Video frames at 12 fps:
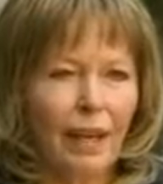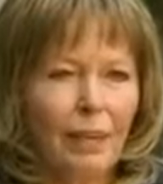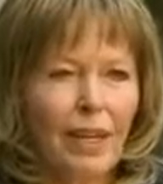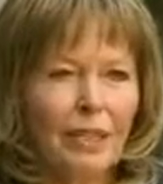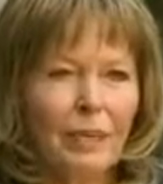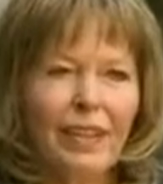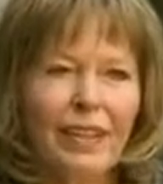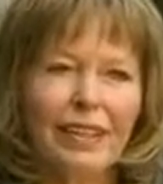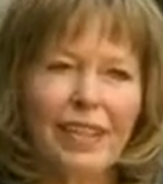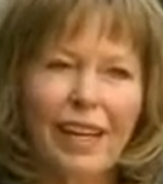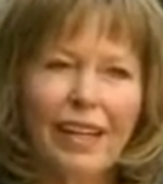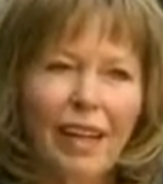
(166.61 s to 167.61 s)
It must be the
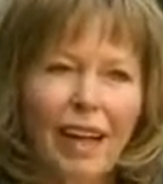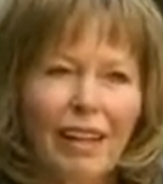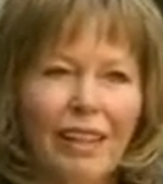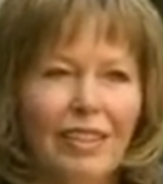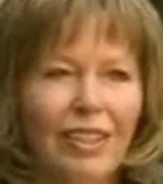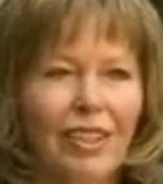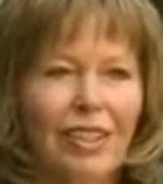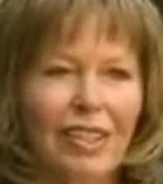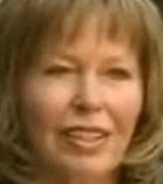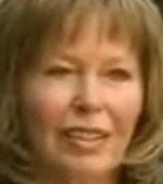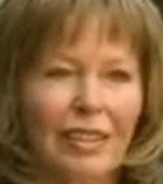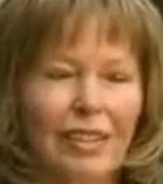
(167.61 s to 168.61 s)
technology
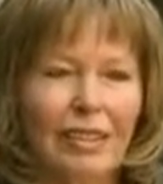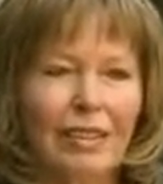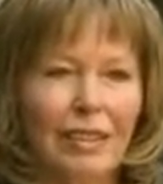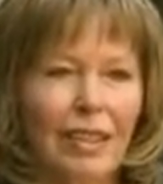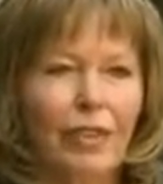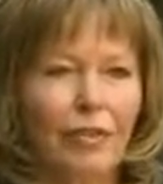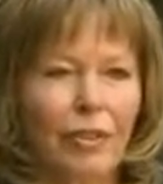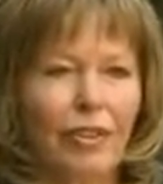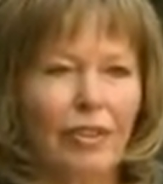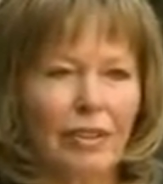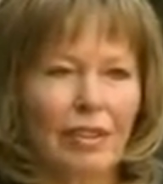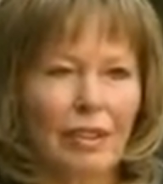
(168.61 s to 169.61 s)
that's
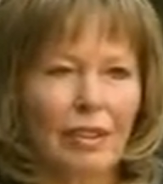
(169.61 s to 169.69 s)
different,